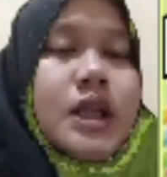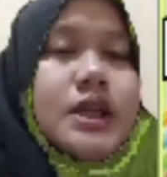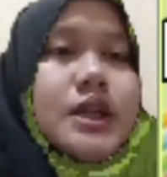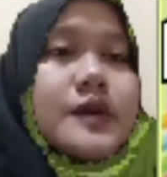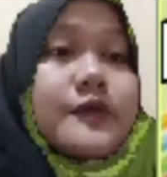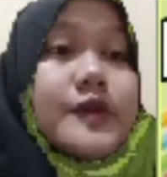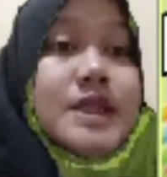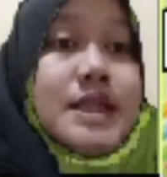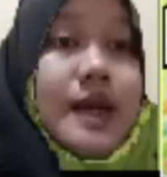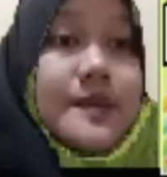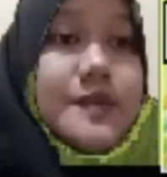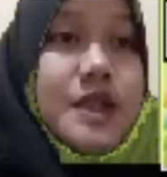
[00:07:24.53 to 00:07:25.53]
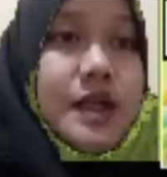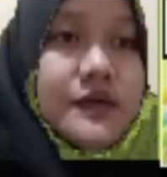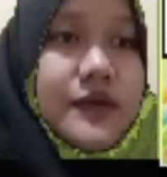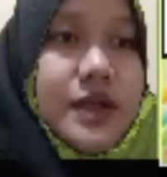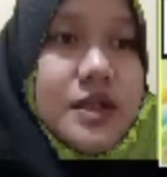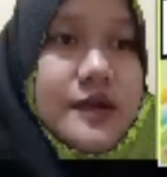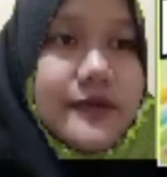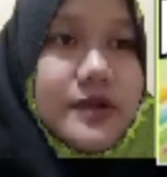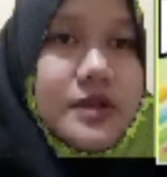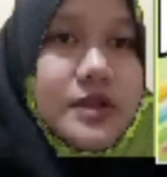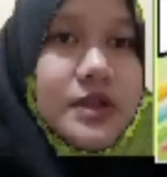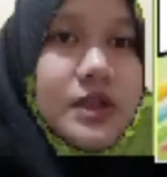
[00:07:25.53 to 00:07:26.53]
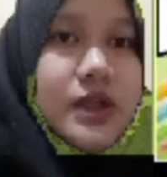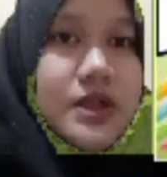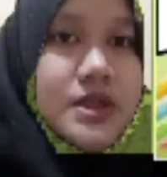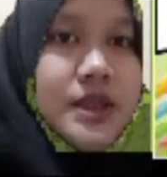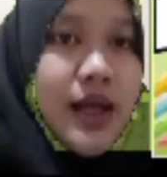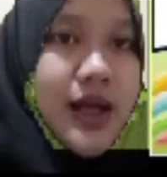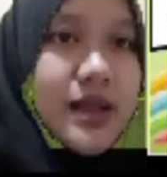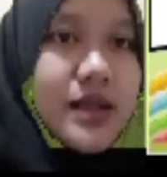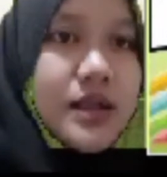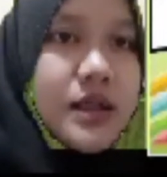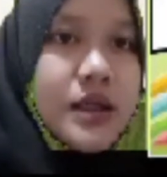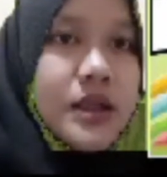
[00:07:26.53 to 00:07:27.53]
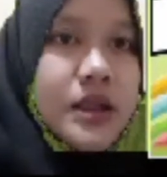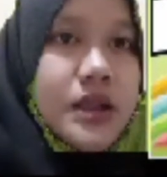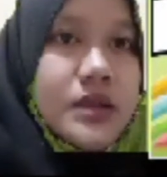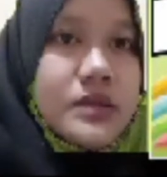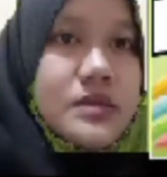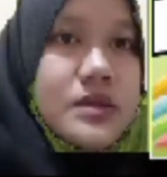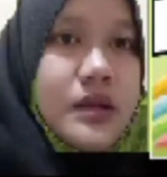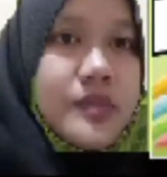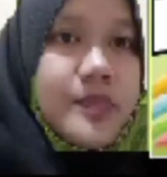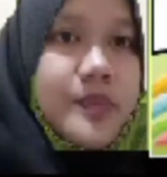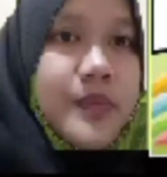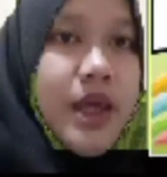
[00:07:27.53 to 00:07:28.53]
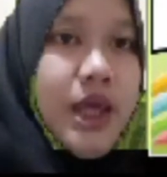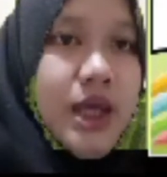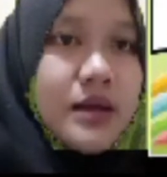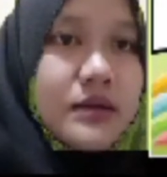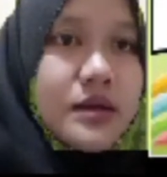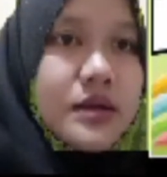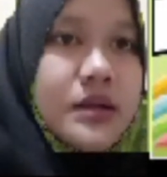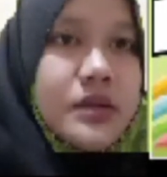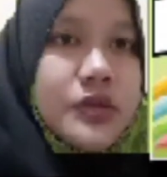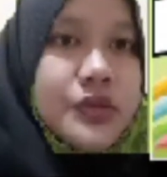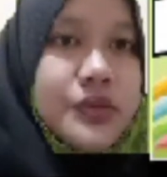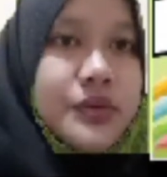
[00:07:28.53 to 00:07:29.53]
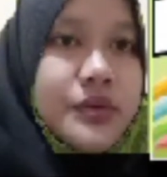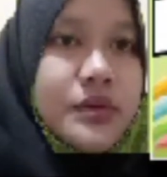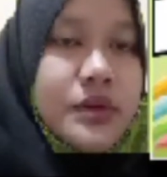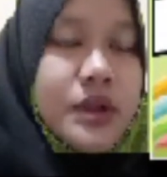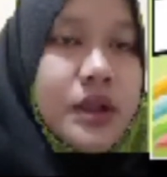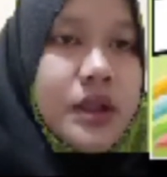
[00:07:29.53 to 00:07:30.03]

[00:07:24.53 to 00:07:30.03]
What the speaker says: the first subject with divergent learning style could not meet the